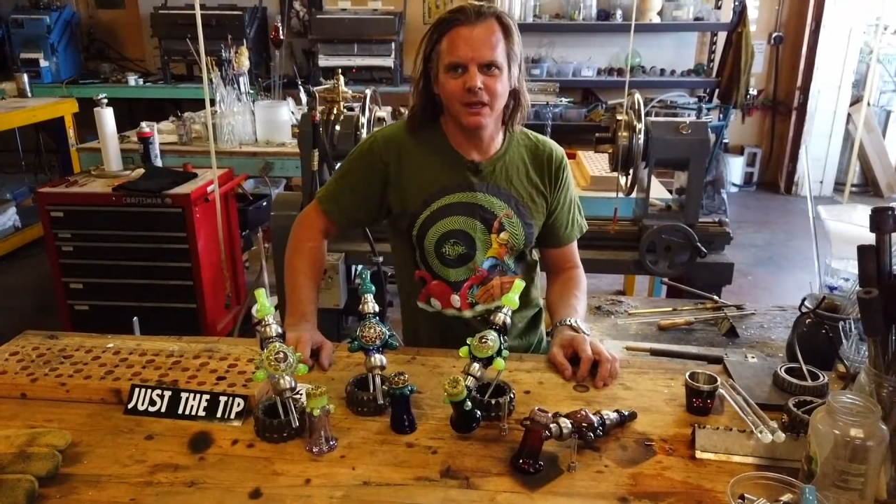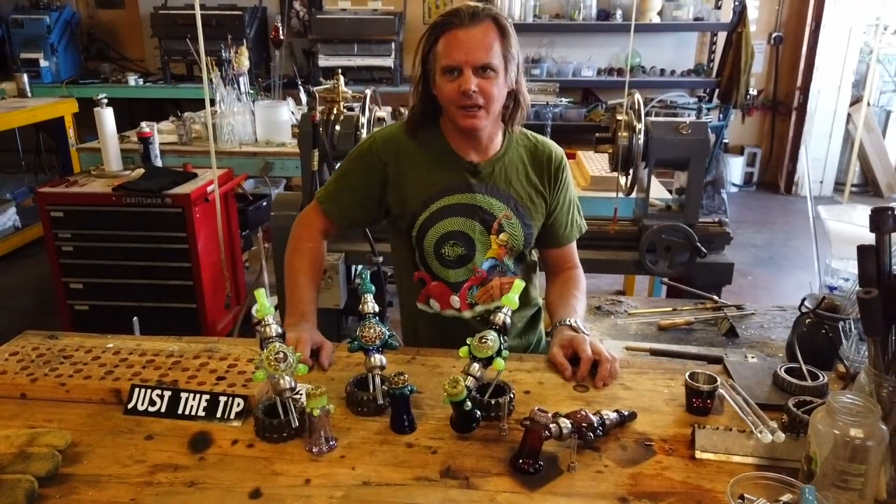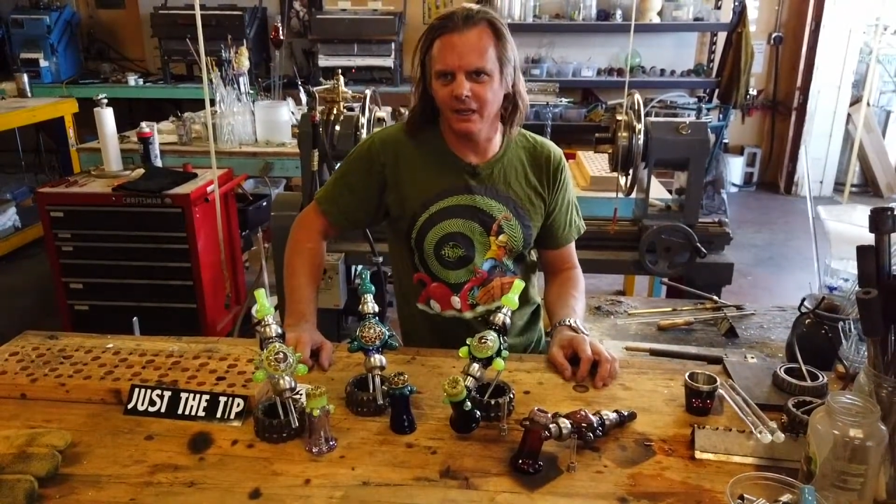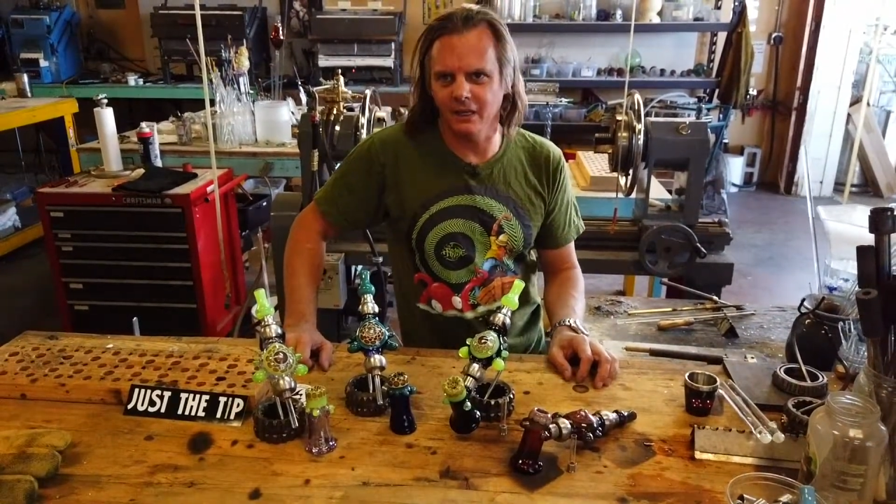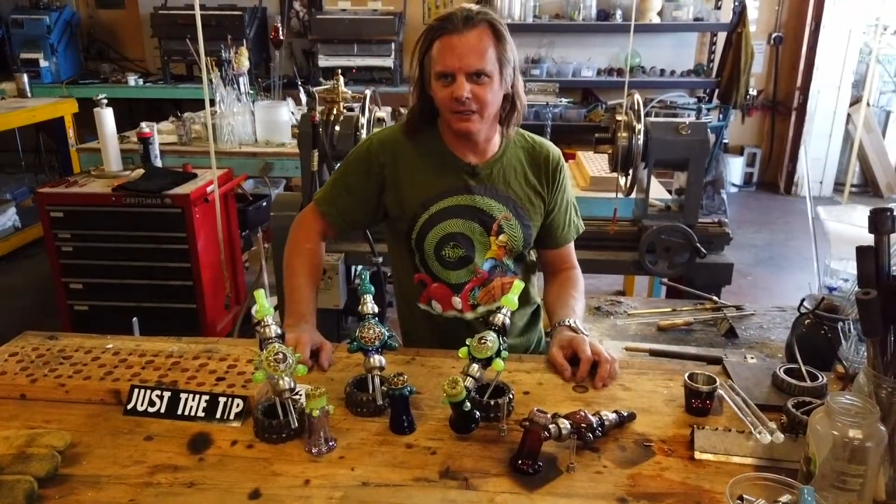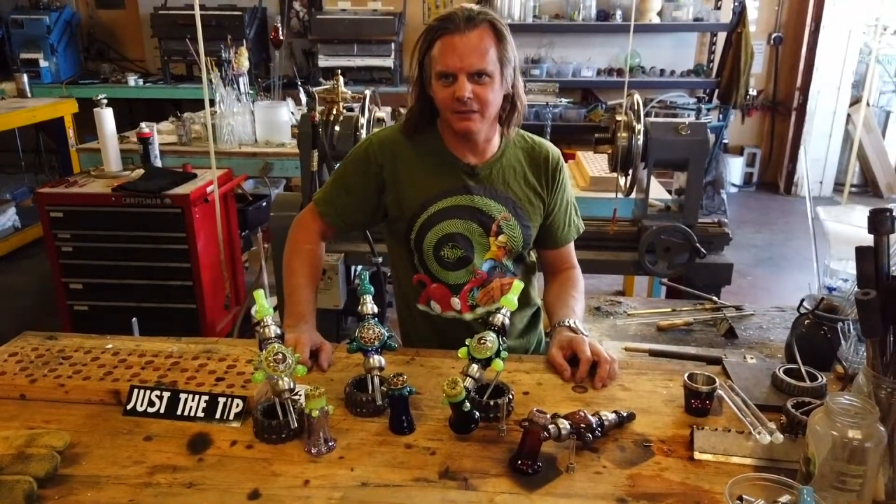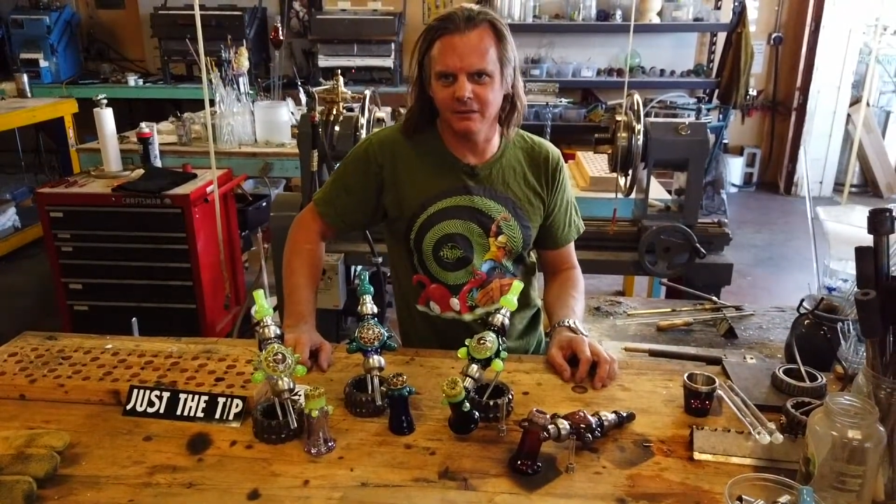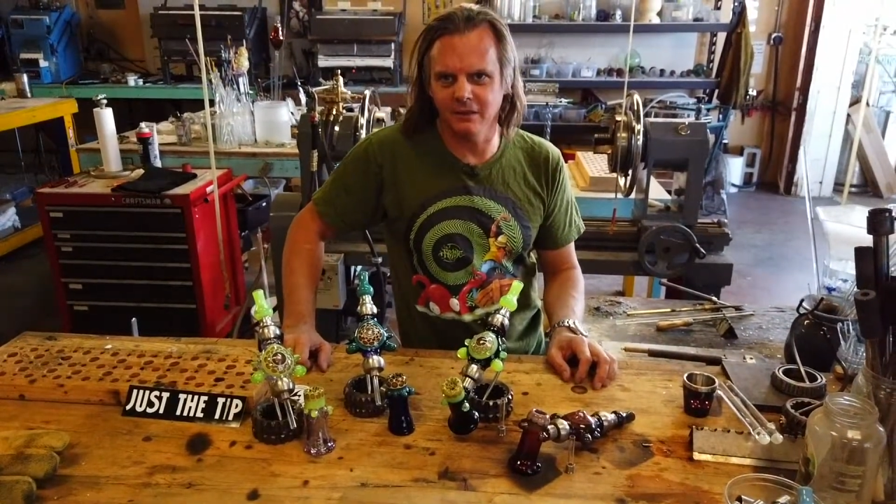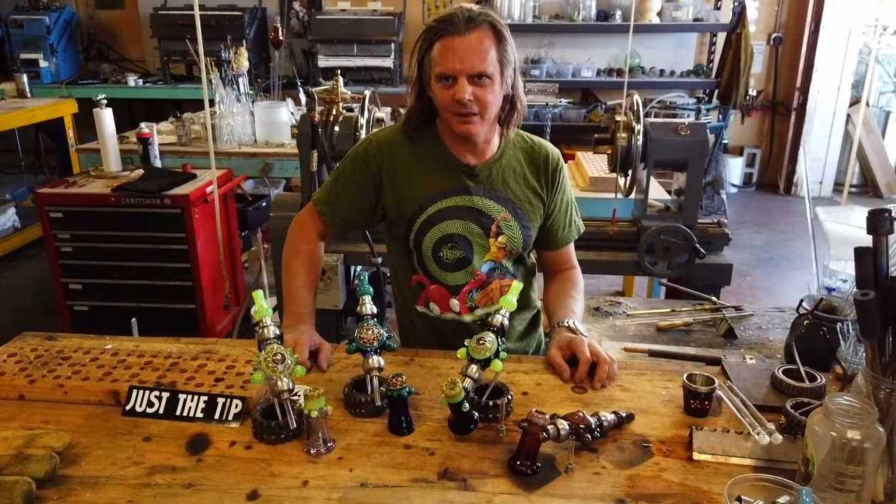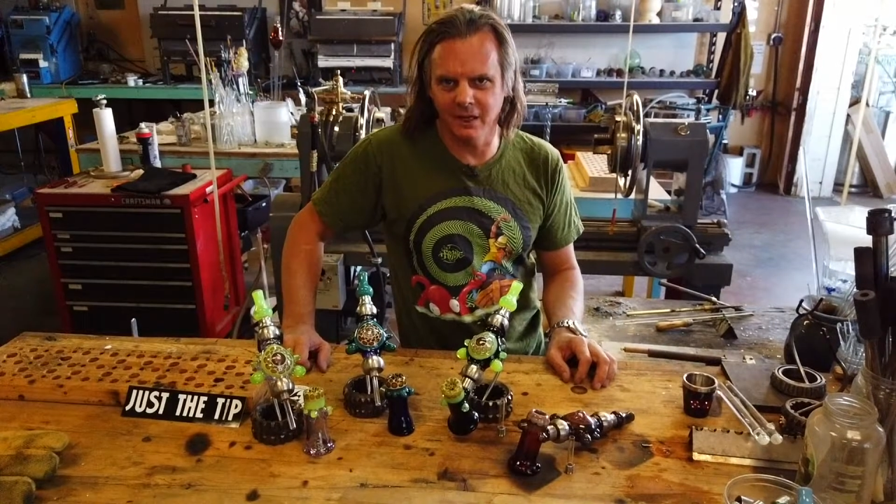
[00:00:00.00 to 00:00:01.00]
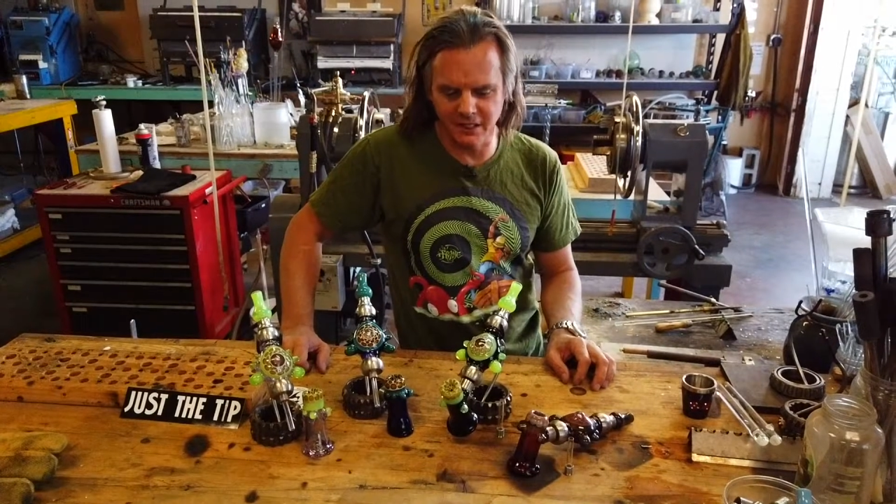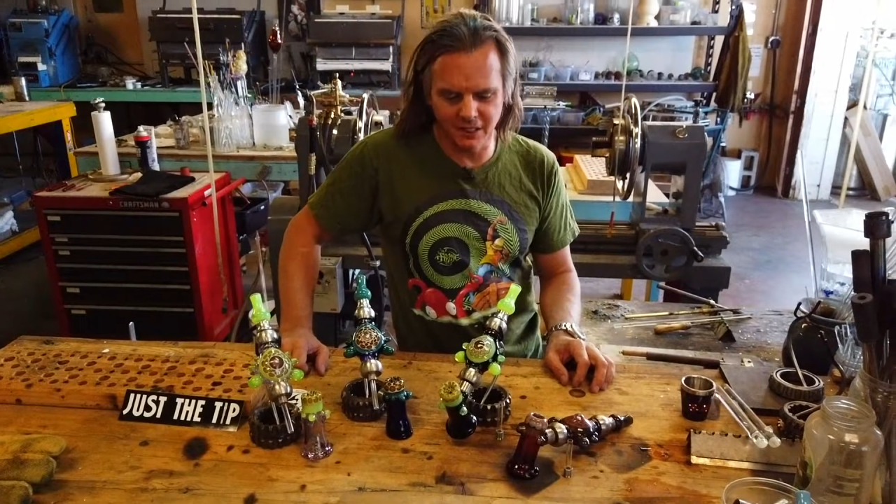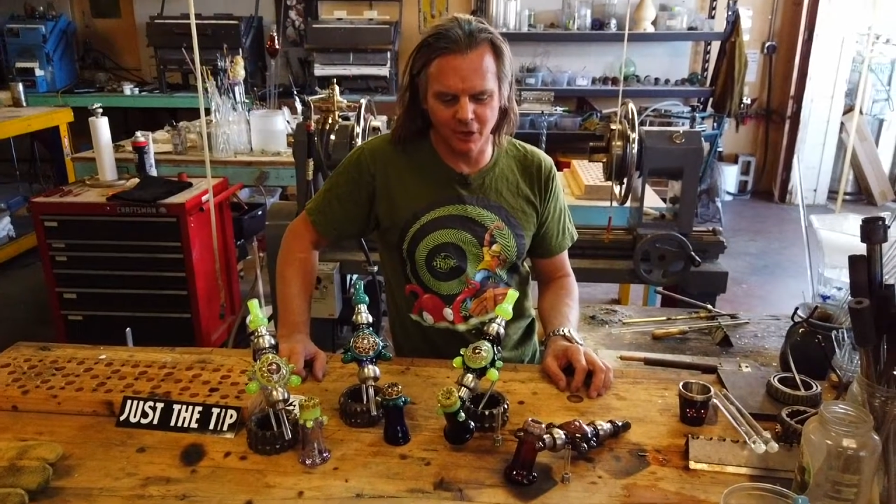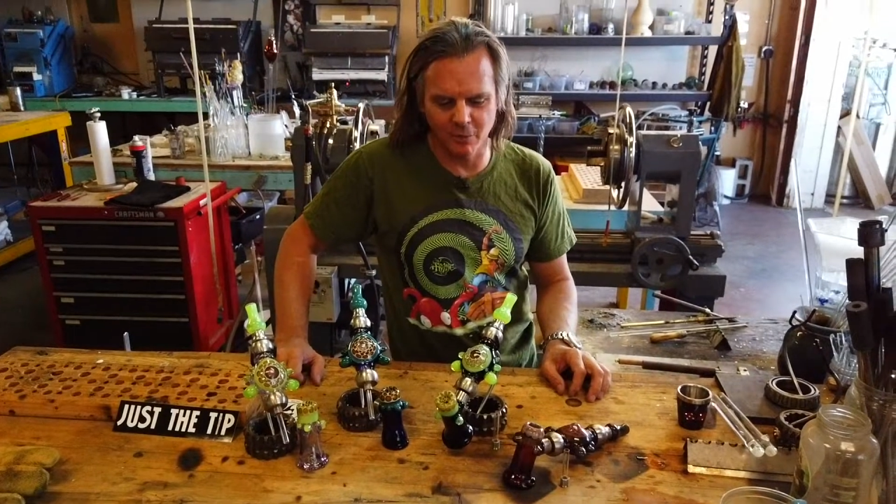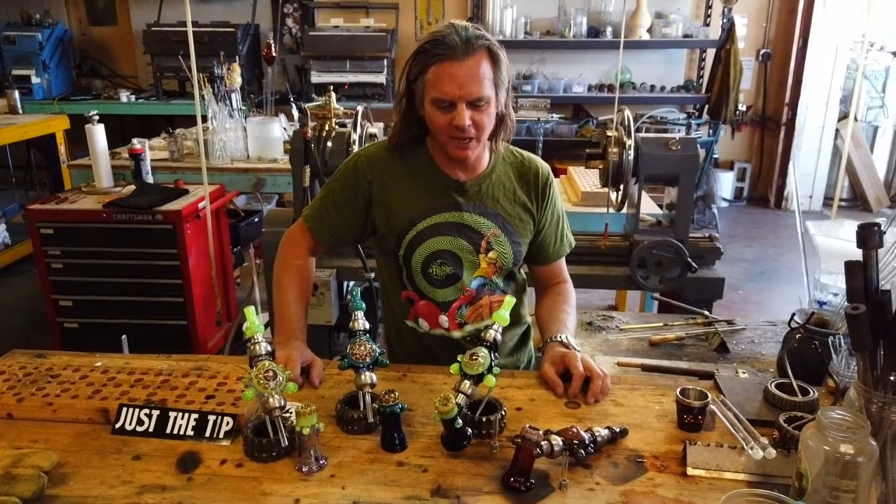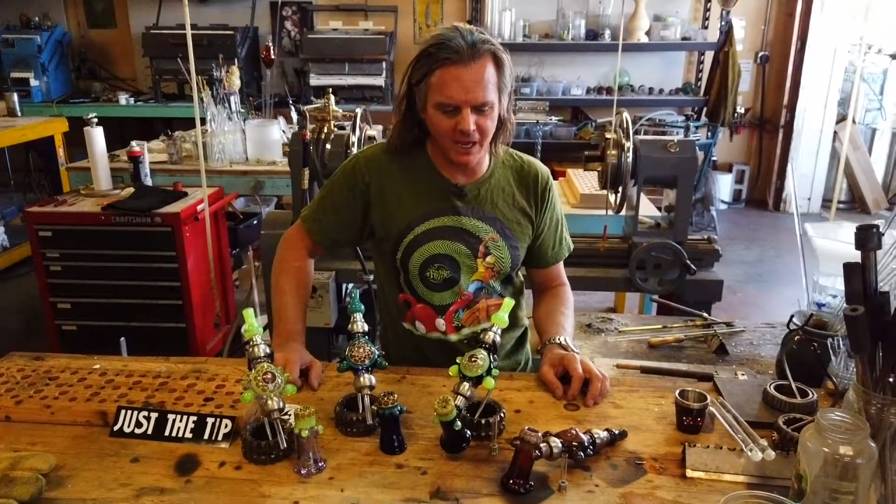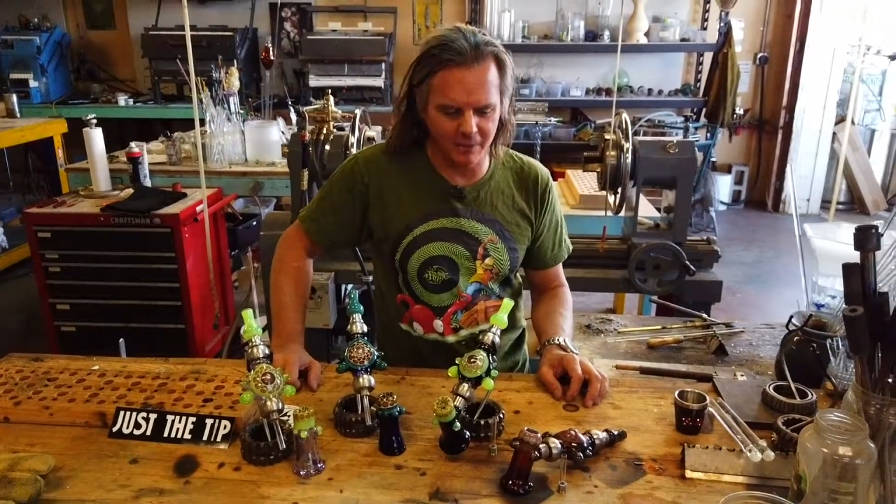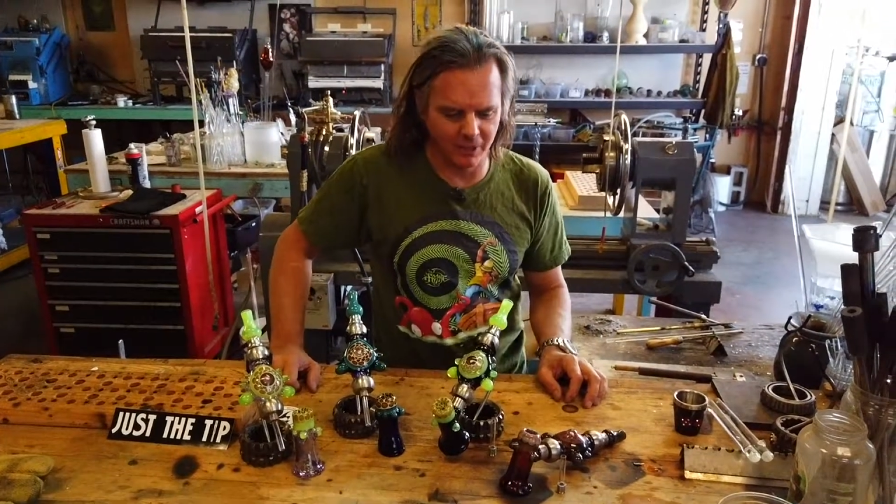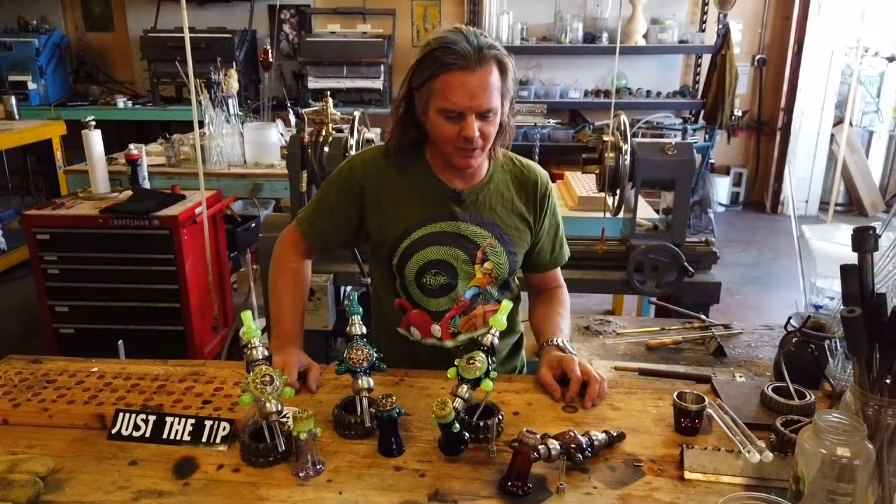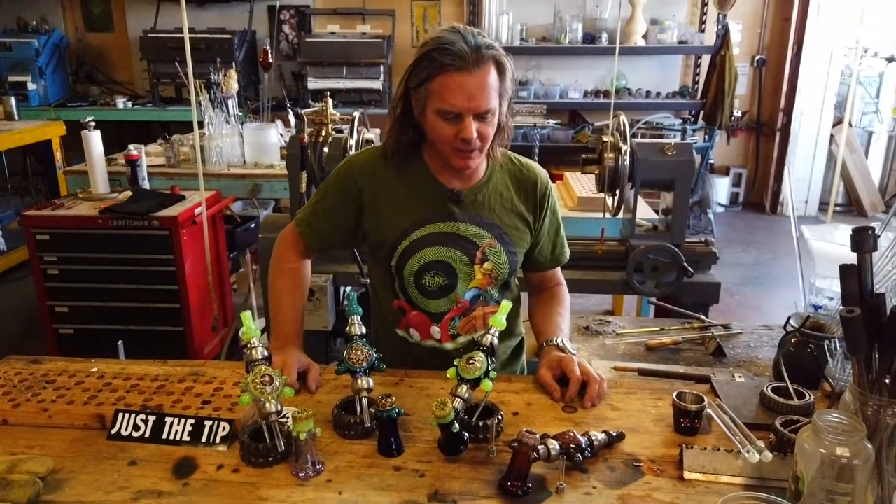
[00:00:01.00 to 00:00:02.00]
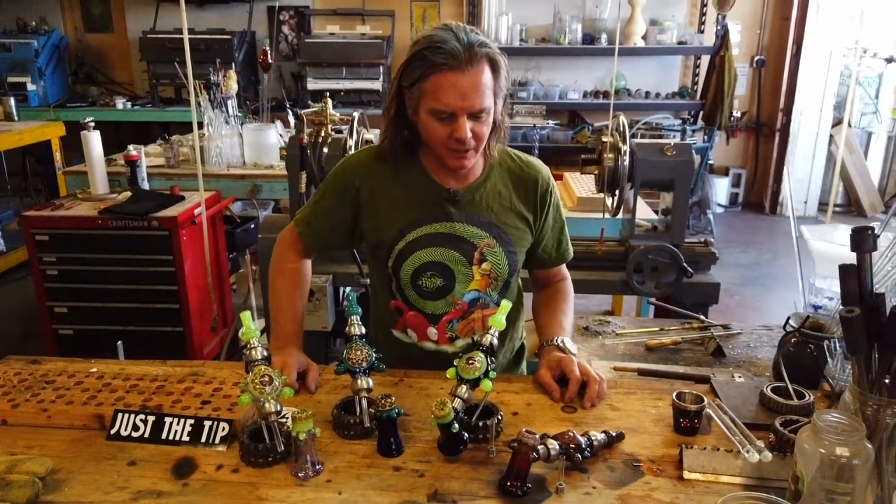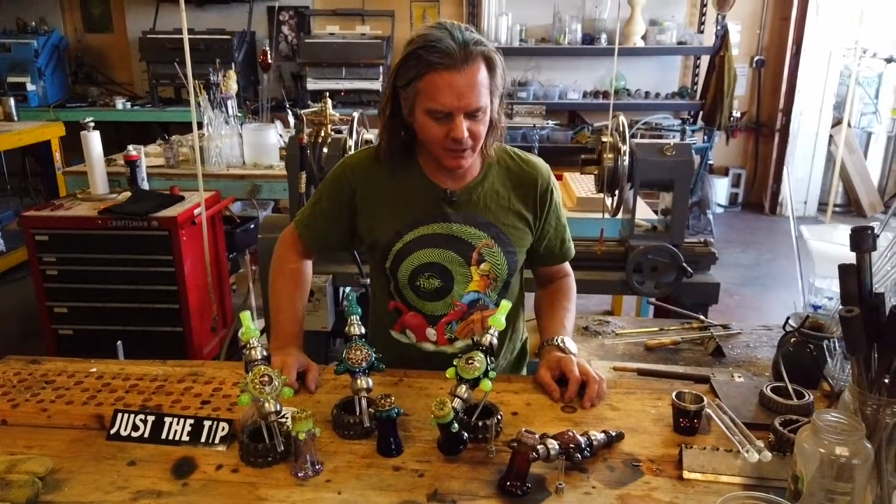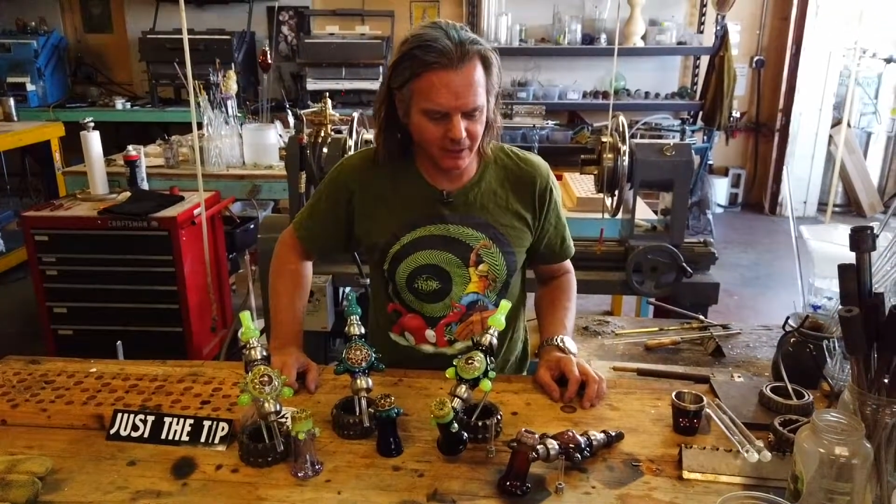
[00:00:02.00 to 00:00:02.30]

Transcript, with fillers: and Honeycomb Hammer.